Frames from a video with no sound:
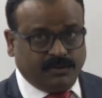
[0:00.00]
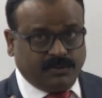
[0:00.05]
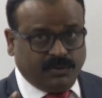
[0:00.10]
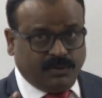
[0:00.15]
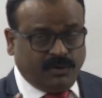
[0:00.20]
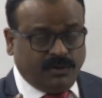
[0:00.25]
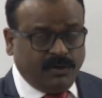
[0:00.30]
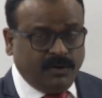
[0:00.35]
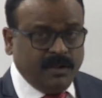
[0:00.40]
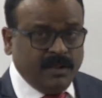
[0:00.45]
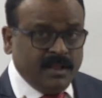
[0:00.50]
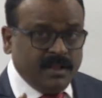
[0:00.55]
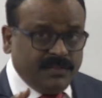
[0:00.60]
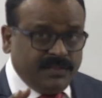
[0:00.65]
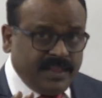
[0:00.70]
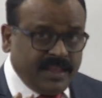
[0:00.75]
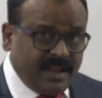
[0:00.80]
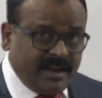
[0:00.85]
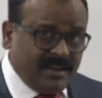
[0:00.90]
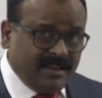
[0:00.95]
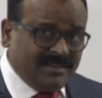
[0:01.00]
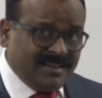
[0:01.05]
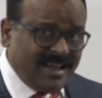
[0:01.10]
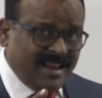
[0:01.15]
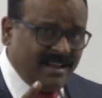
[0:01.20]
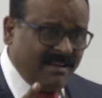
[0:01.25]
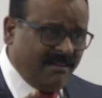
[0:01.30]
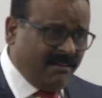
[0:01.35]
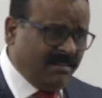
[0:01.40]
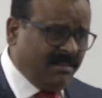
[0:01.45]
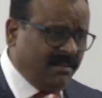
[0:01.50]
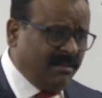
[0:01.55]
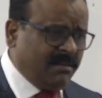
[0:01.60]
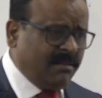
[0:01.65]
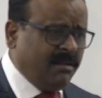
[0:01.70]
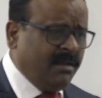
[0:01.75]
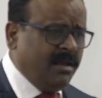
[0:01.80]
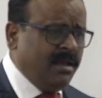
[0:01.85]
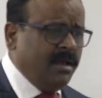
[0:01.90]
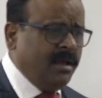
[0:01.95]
Though there is another